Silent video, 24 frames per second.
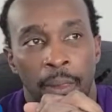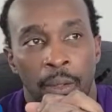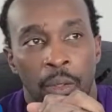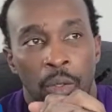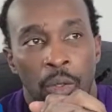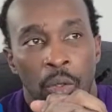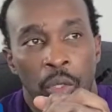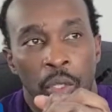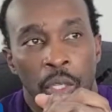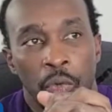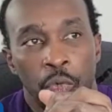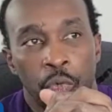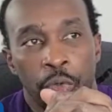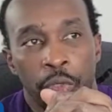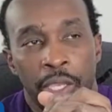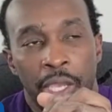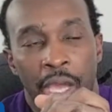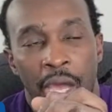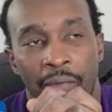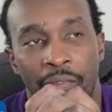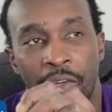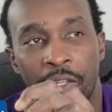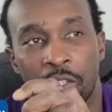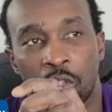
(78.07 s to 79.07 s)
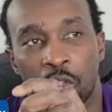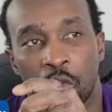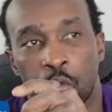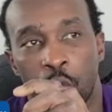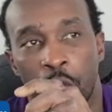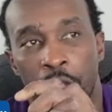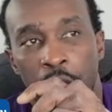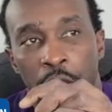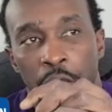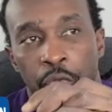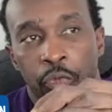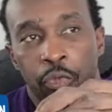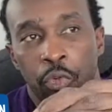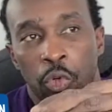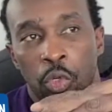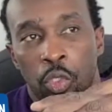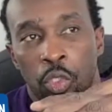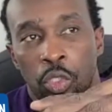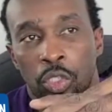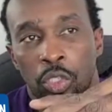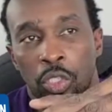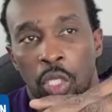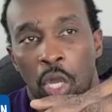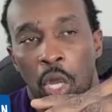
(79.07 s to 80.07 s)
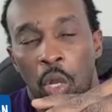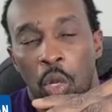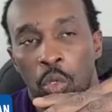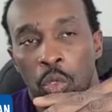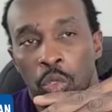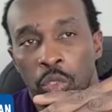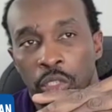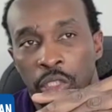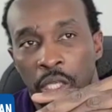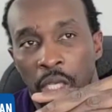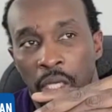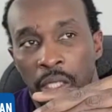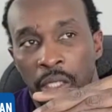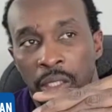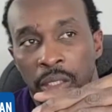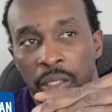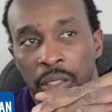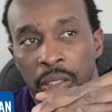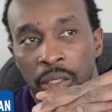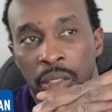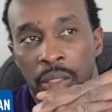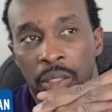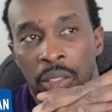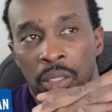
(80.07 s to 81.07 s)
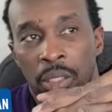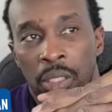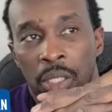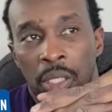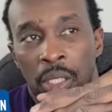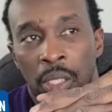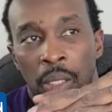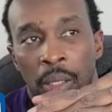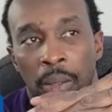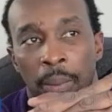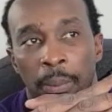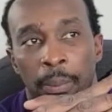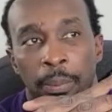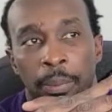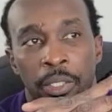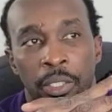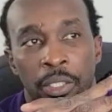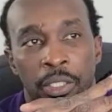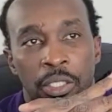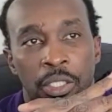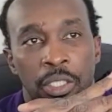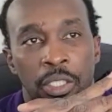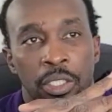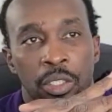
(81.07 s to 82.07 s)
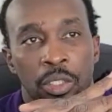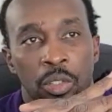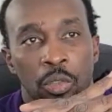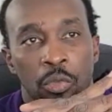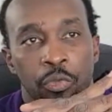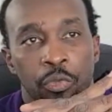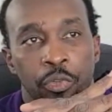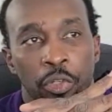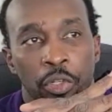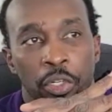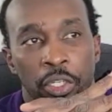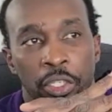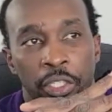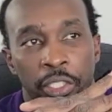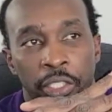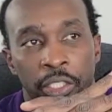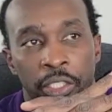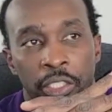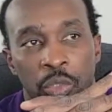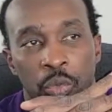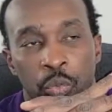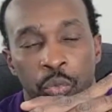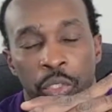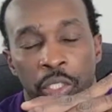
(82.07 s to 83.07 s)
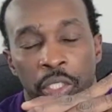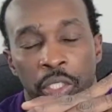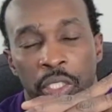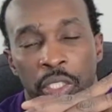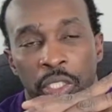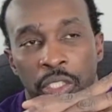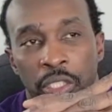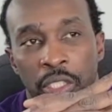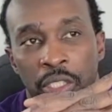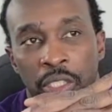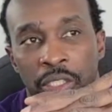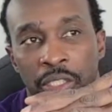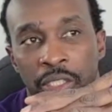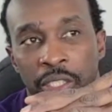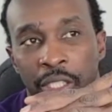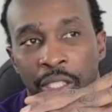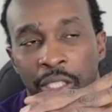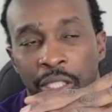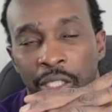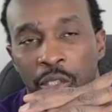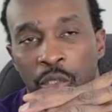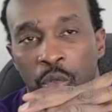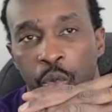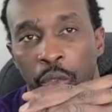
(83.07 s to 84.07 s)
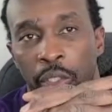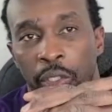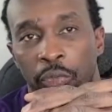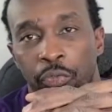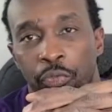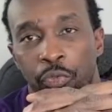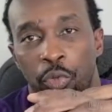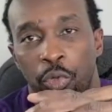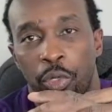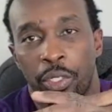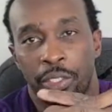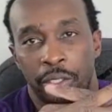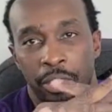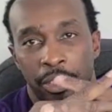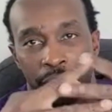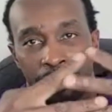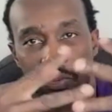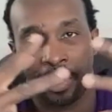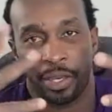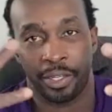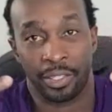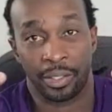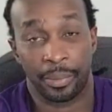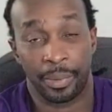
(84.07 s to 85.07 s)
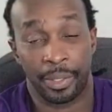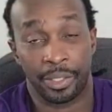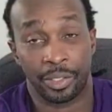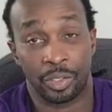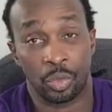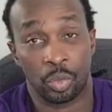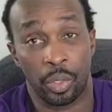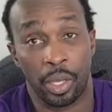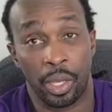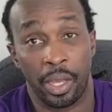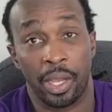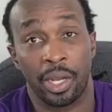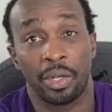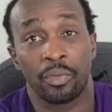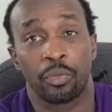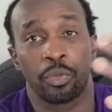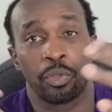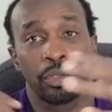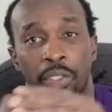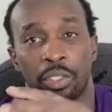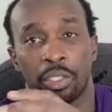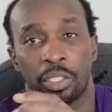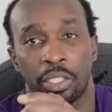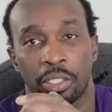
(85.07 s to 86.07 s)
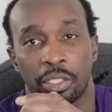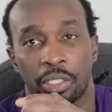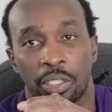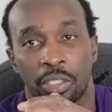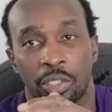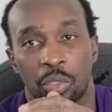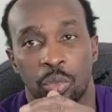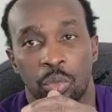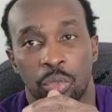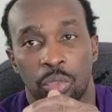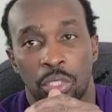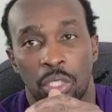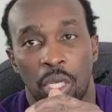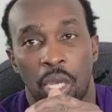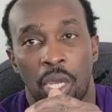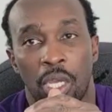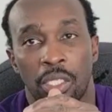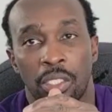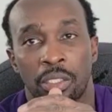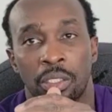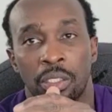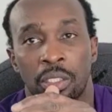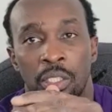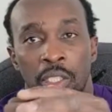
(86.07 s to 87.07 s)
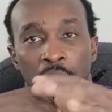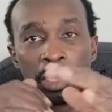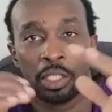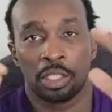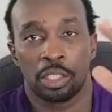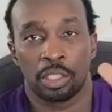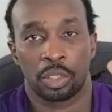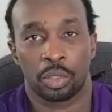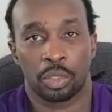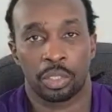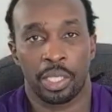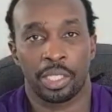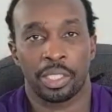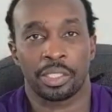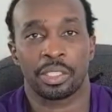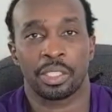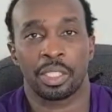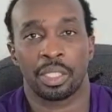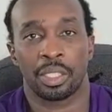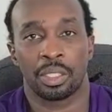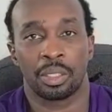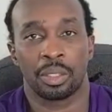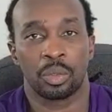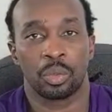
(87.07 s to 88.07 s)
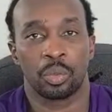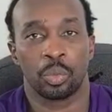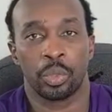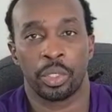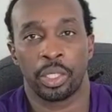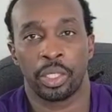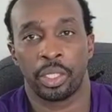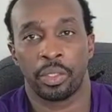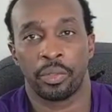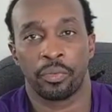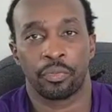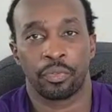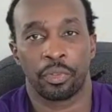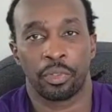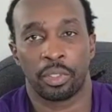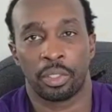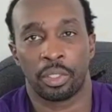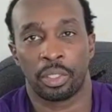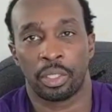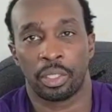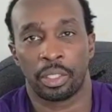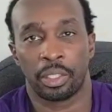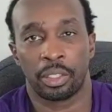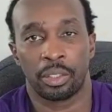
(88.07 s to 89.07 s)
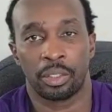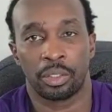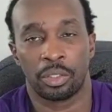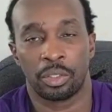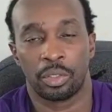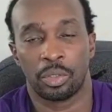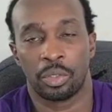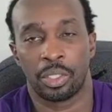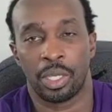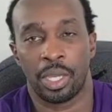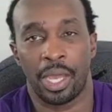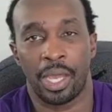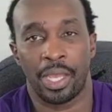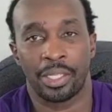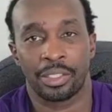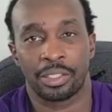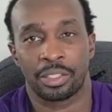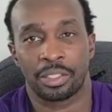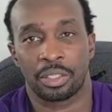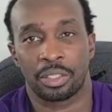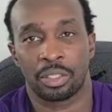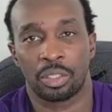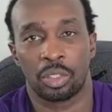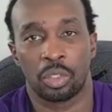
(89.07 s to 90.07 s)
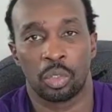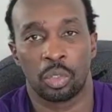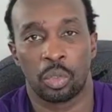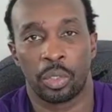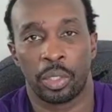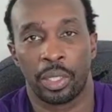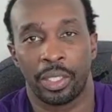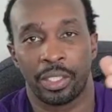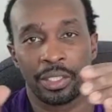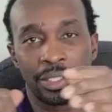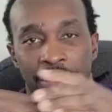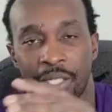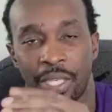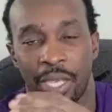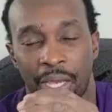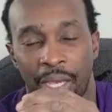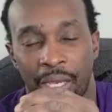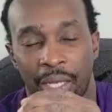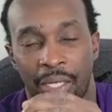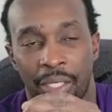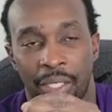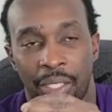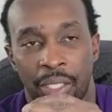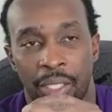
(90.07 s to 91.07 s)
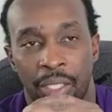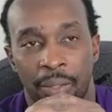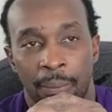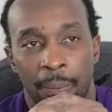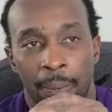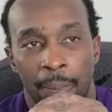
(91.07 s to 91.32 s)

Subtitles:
If we have a 24,000 BTU furnace, we're going to just take that 24 and divide it by 12. We're going to get a 2 ton. So that's a good way for new guys to know exactly